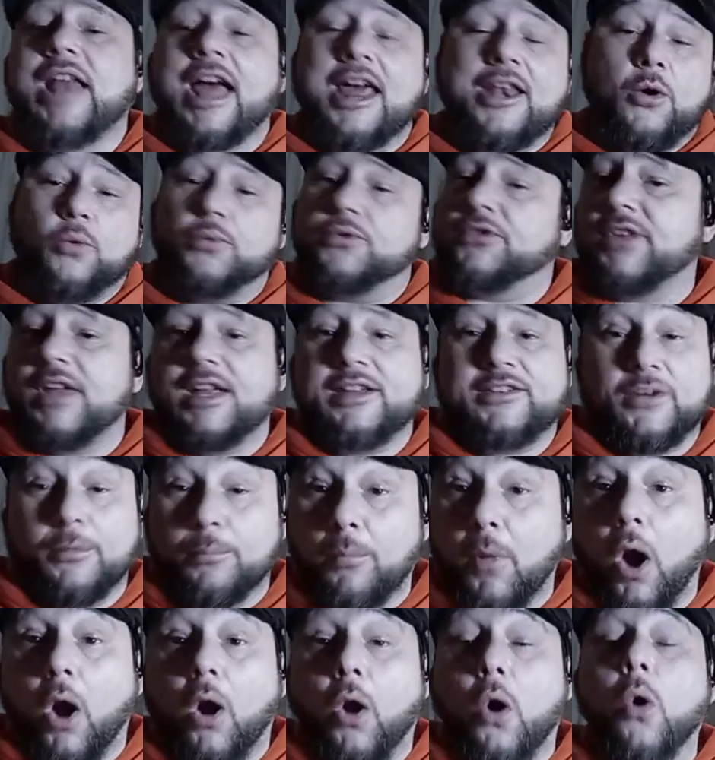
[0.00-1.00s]
I don't say
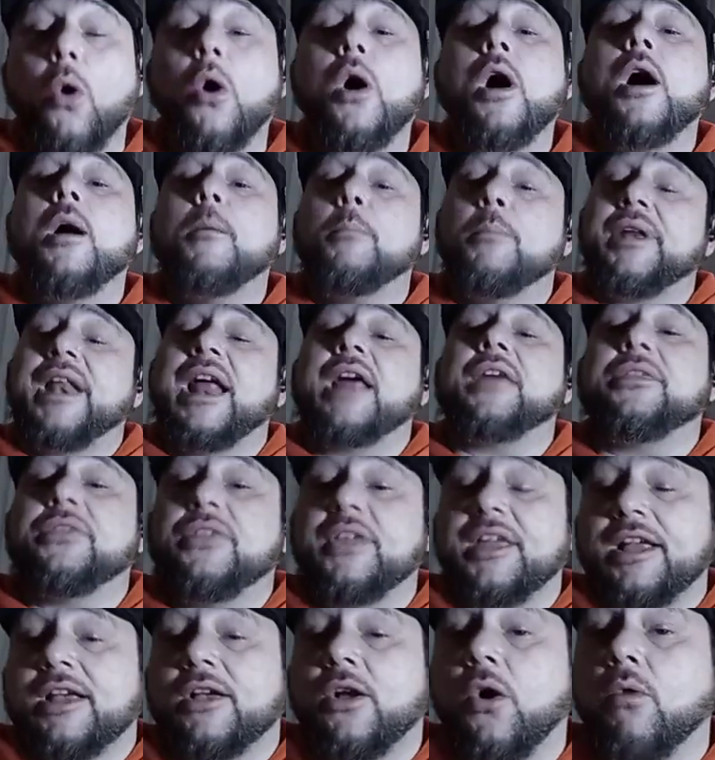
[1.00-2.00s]
tomorrow, but I
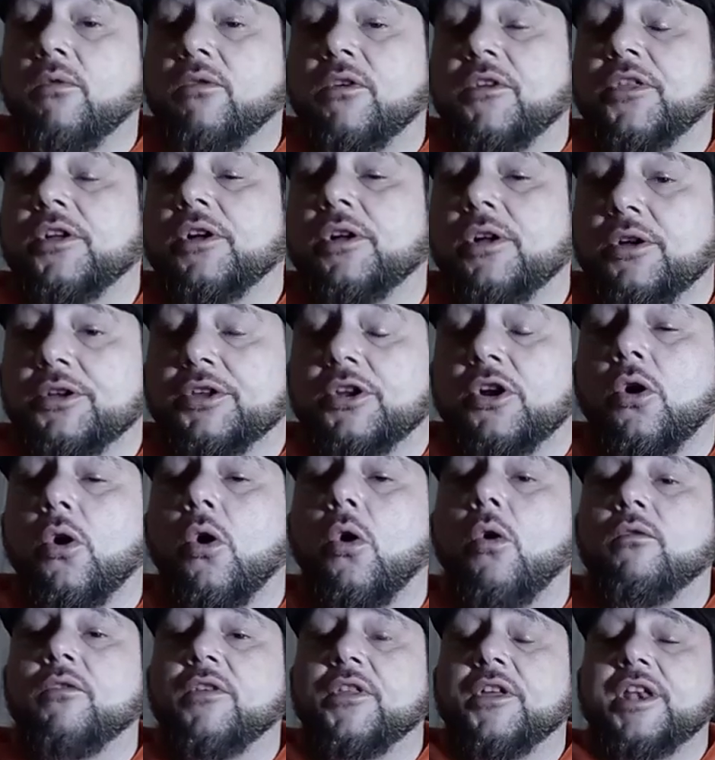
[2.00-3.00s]
think over
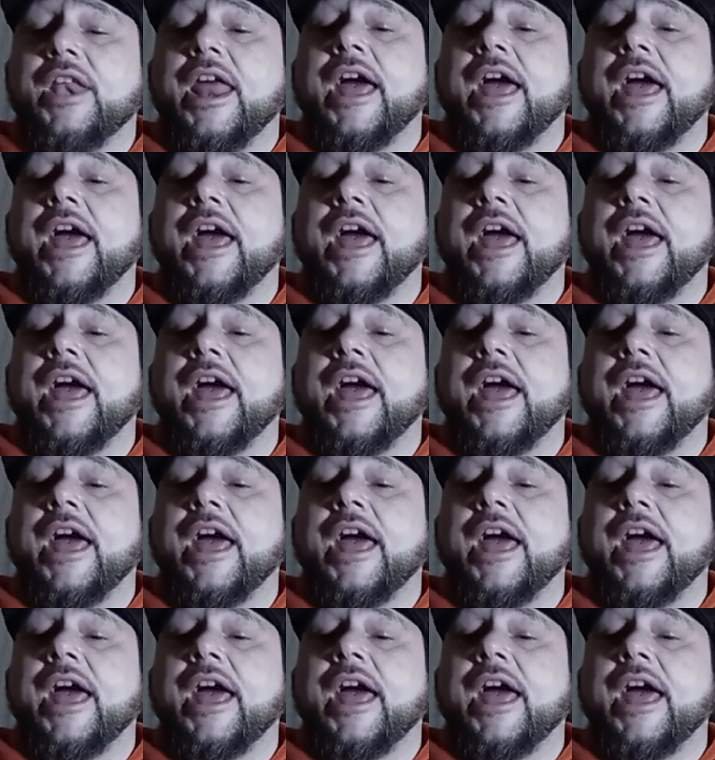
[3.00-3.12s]
the